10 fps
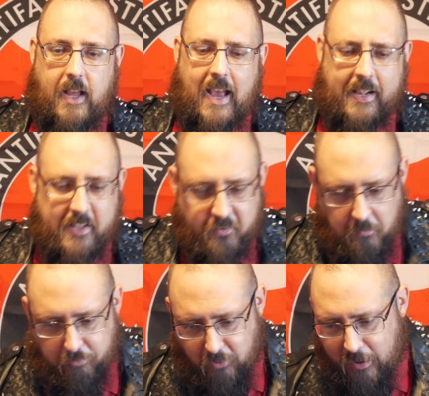And that's the
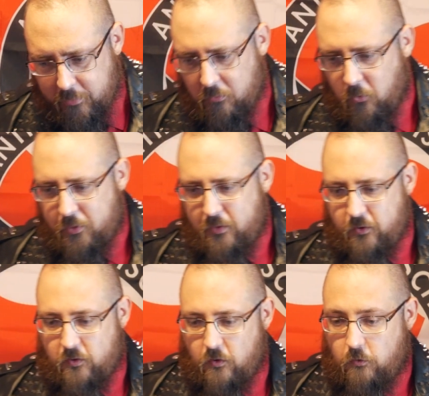problem with
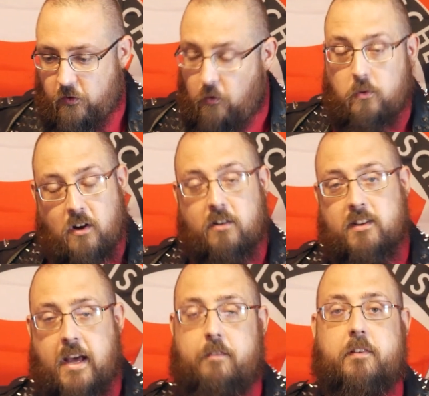this so-called
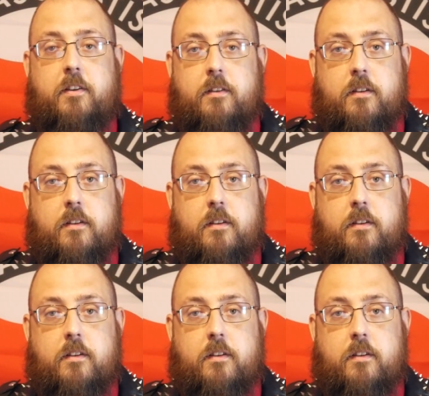left.